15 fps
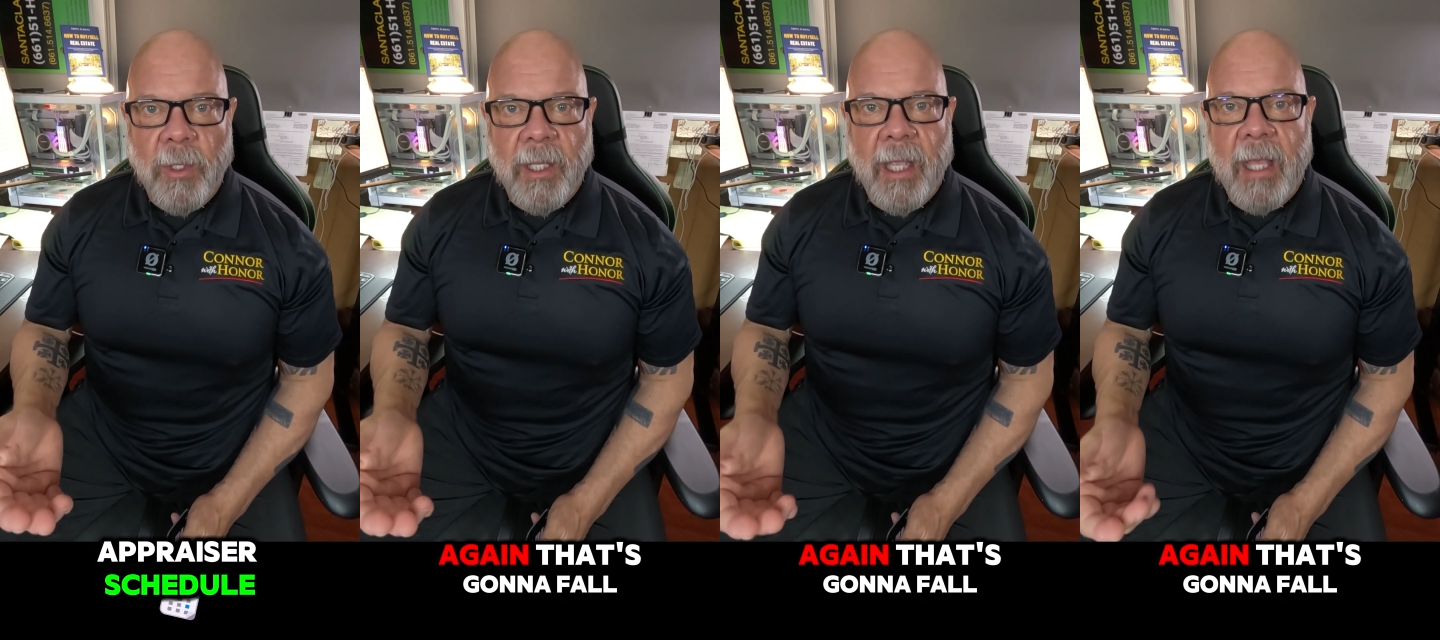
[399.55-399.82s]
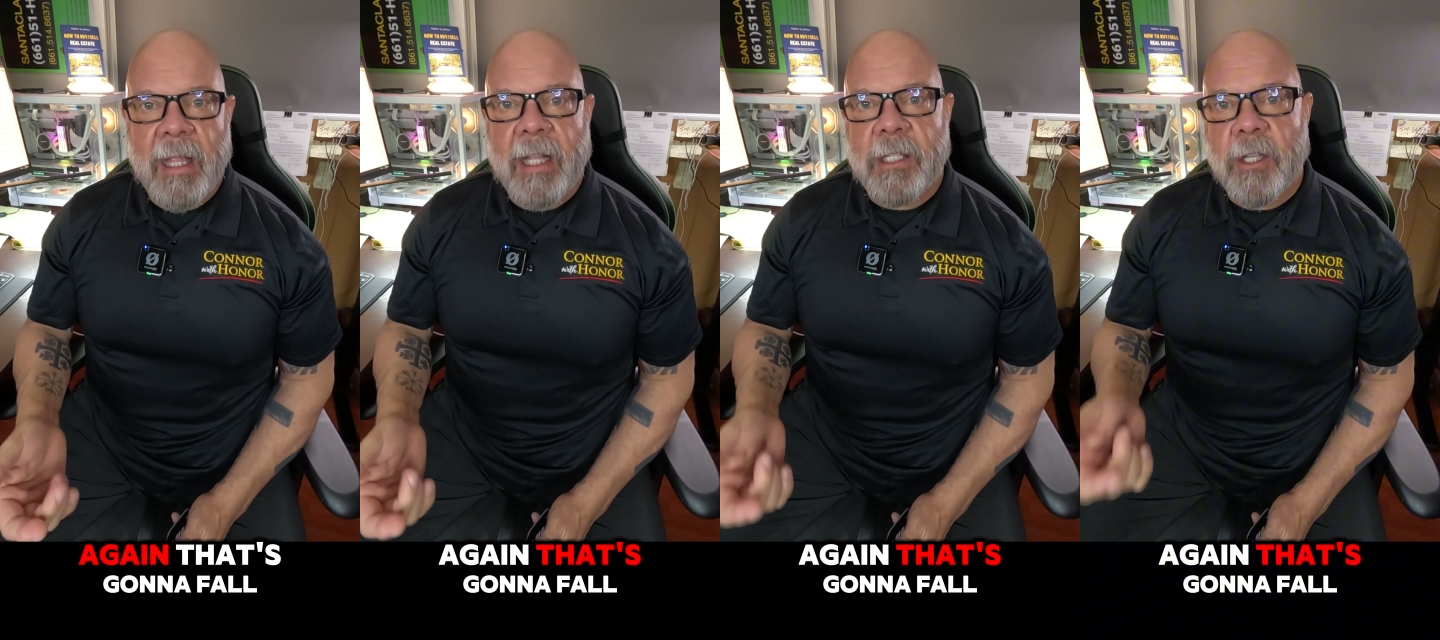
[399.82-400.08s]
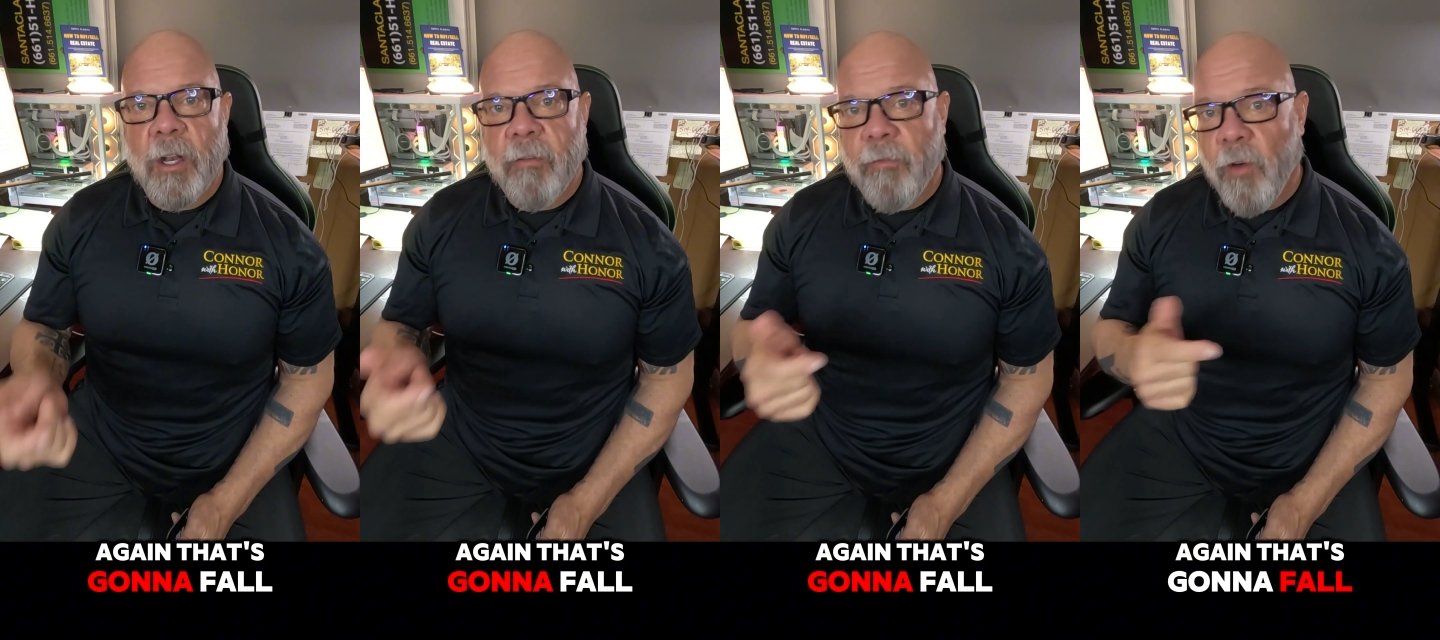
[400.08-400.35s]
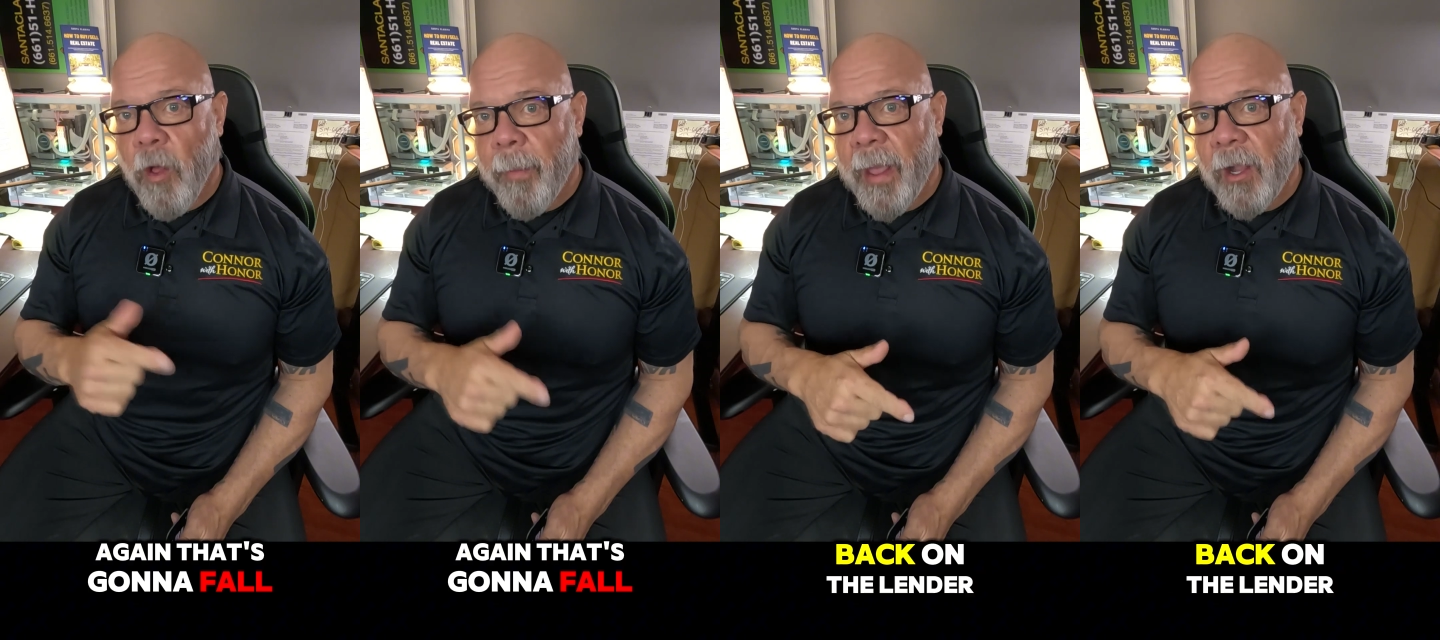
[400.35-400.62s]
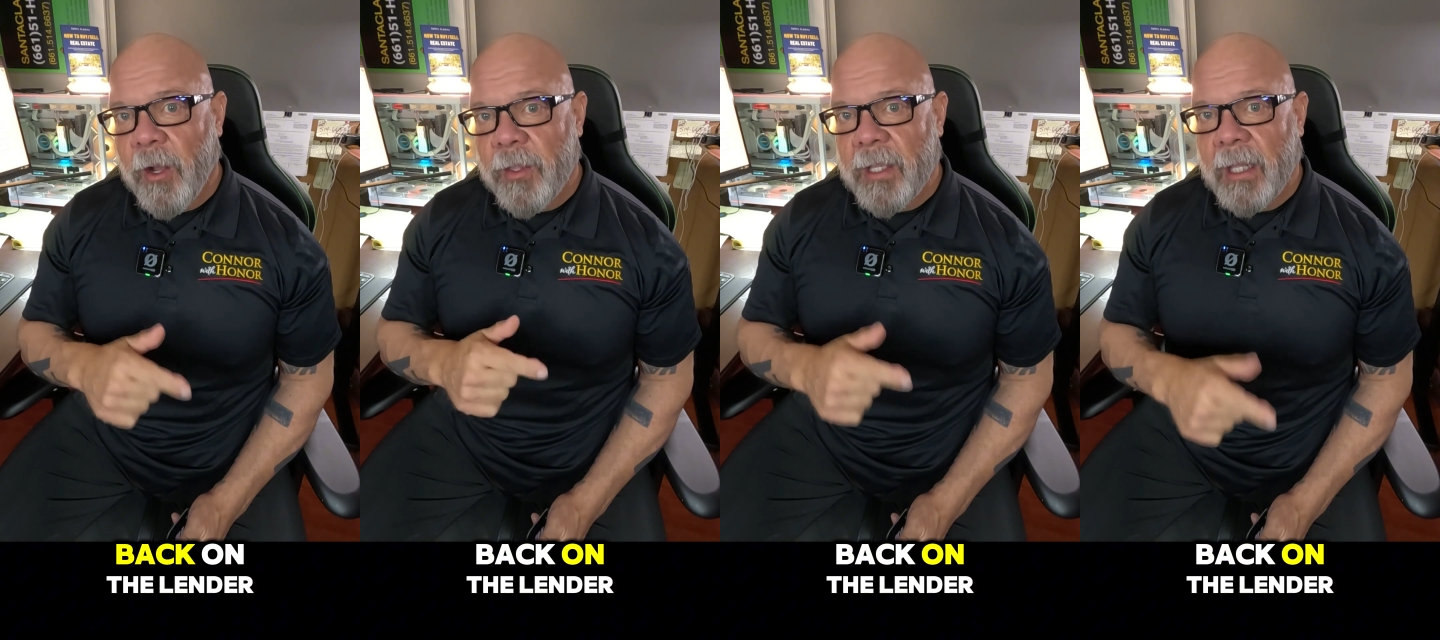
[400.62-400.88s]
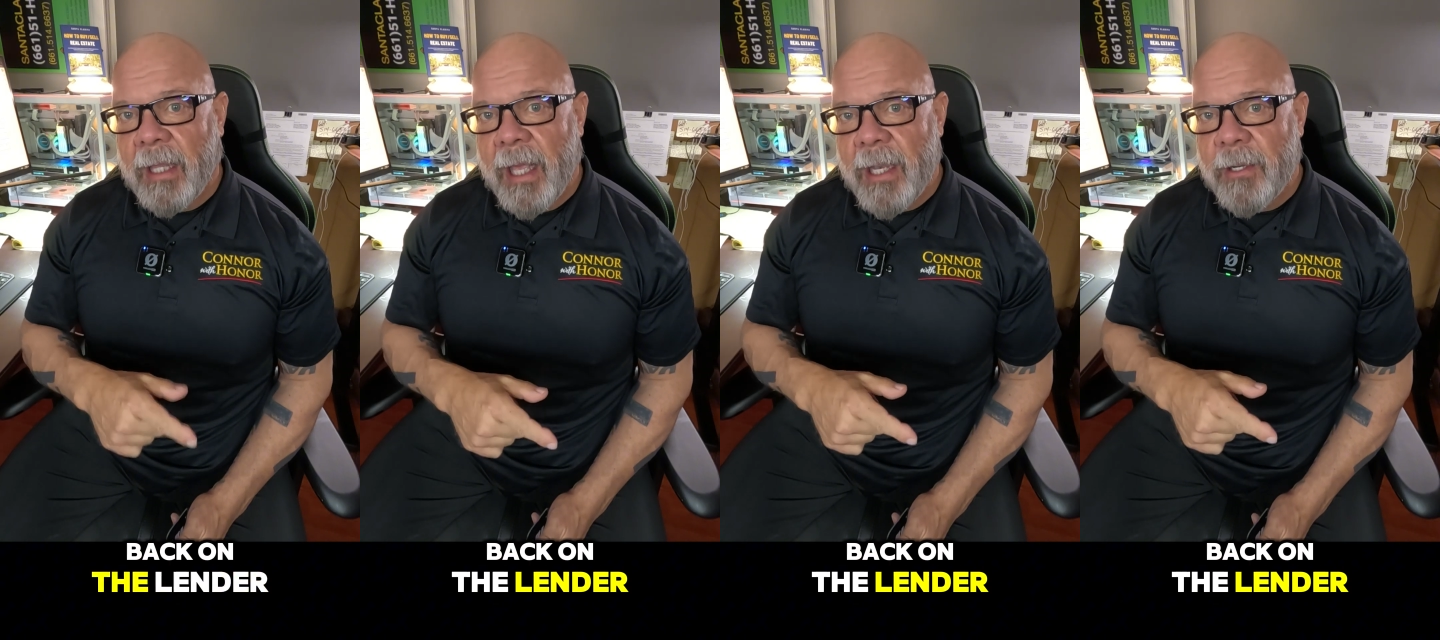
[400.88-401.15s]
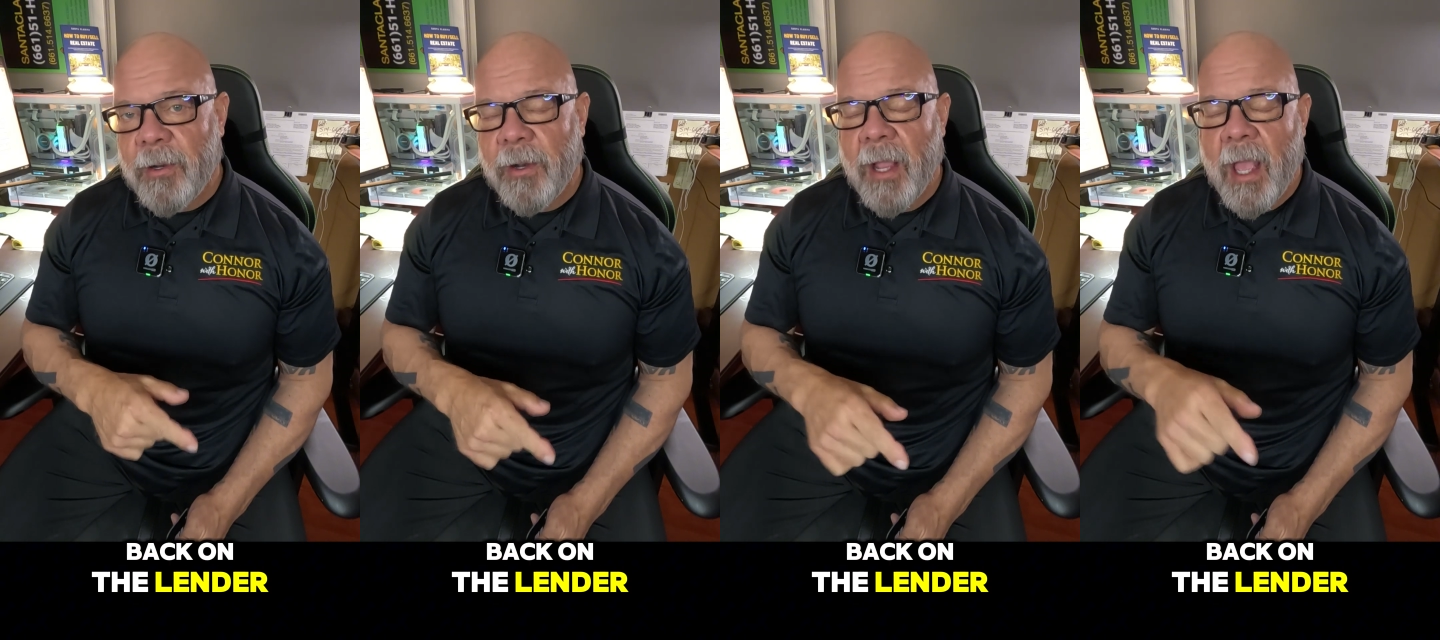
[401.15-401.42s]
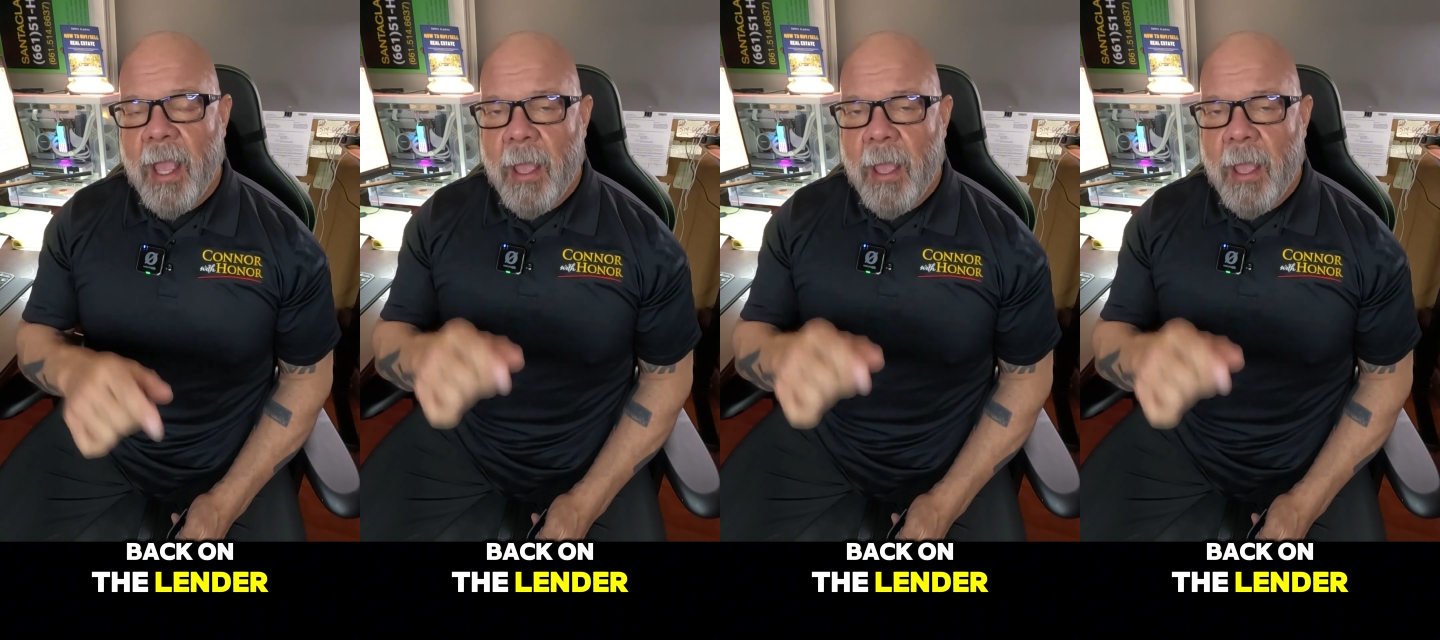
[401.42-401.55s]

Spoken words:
Again, that's going to fall back on the lender,